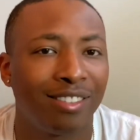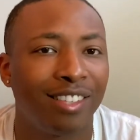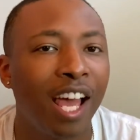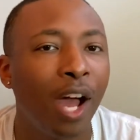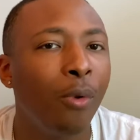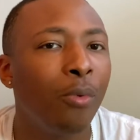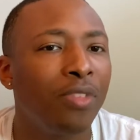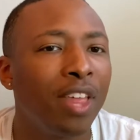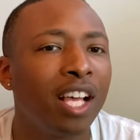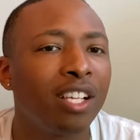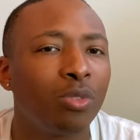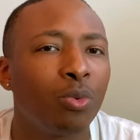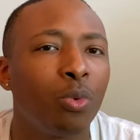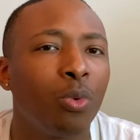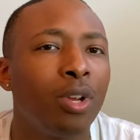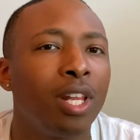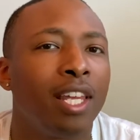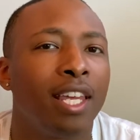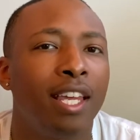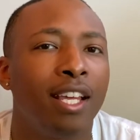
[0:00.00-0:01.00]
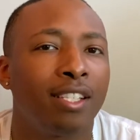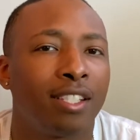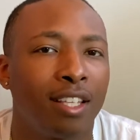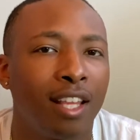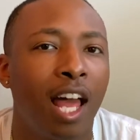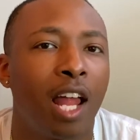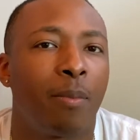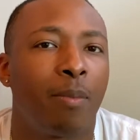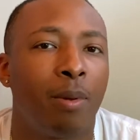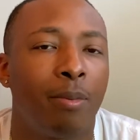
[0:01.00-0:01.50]
That's what really gets a
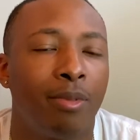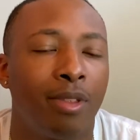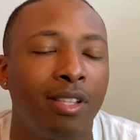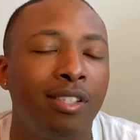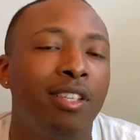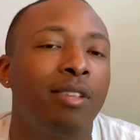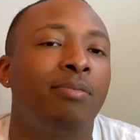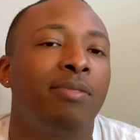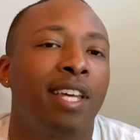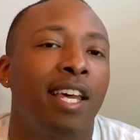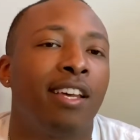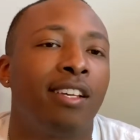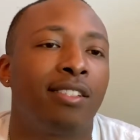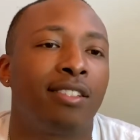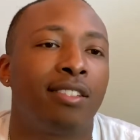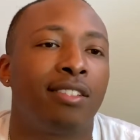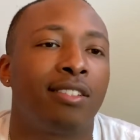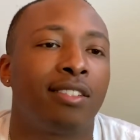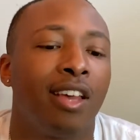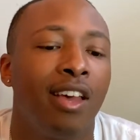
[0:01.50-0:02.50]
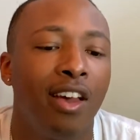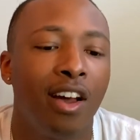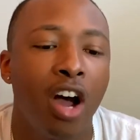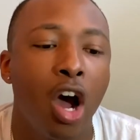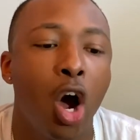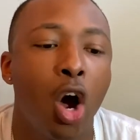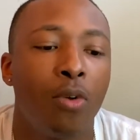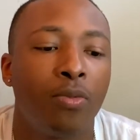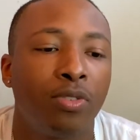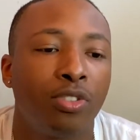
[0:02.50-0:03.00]
lot of people. The temptations
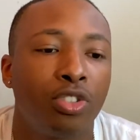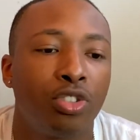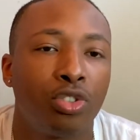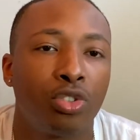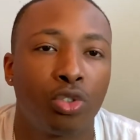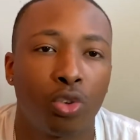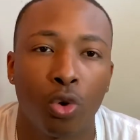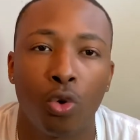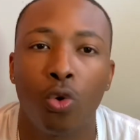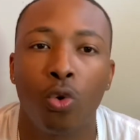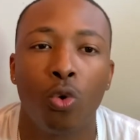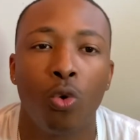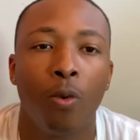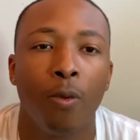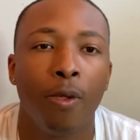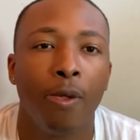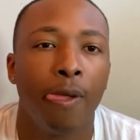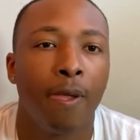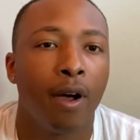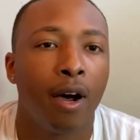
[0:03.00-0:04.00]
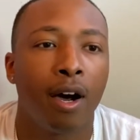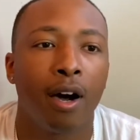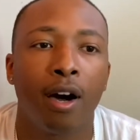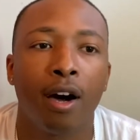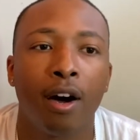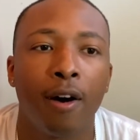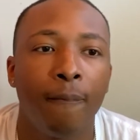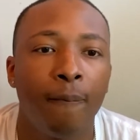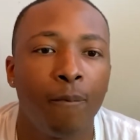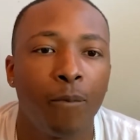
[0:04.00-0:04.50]
of school.
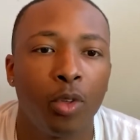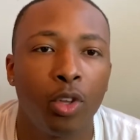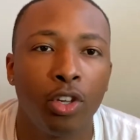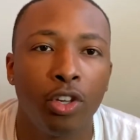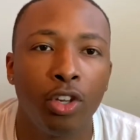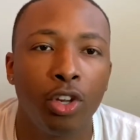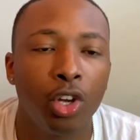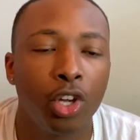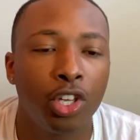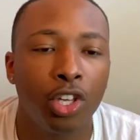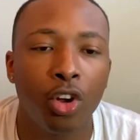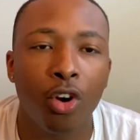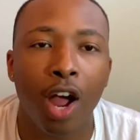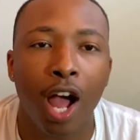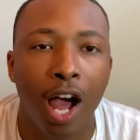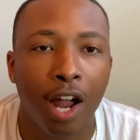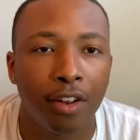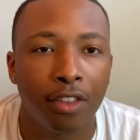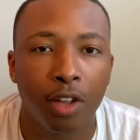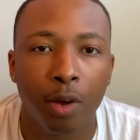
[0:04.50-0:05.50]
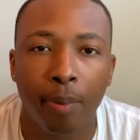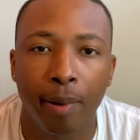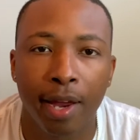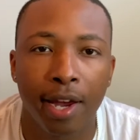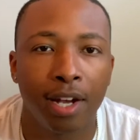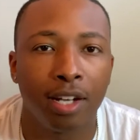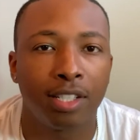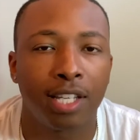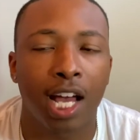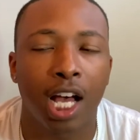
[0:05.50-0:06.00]
You're out of your
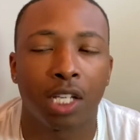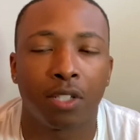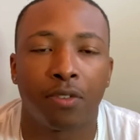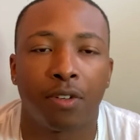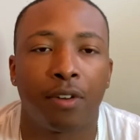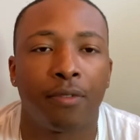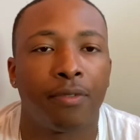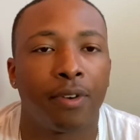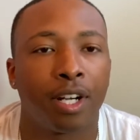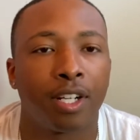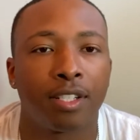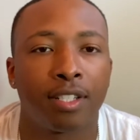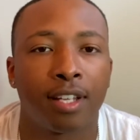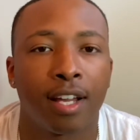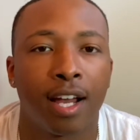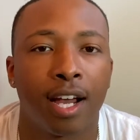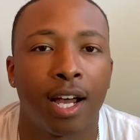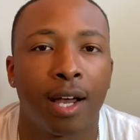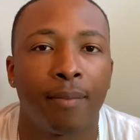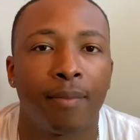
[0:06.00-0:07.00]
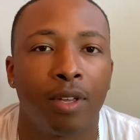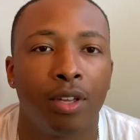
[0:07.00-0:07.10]
parents' house for the first time.